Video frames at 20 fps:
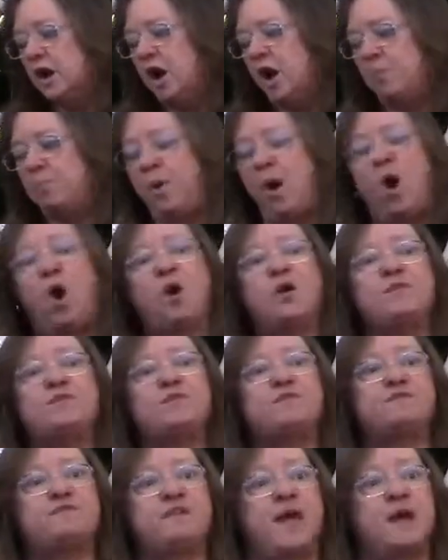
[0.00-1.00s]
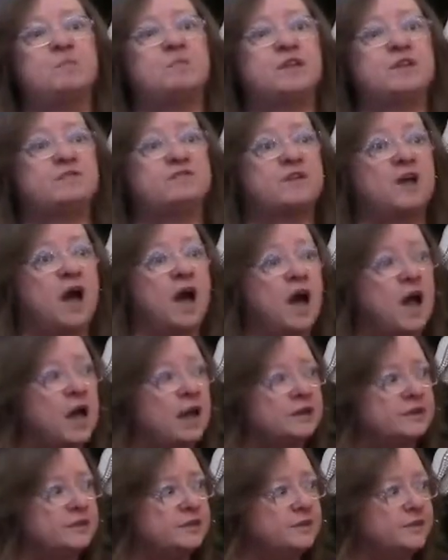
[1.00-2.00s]
a part of the family of
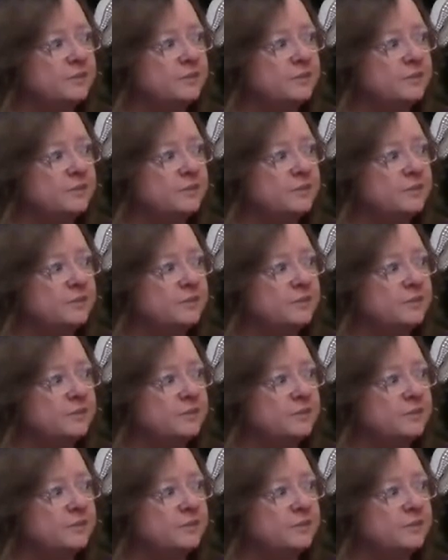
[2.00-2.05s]
God,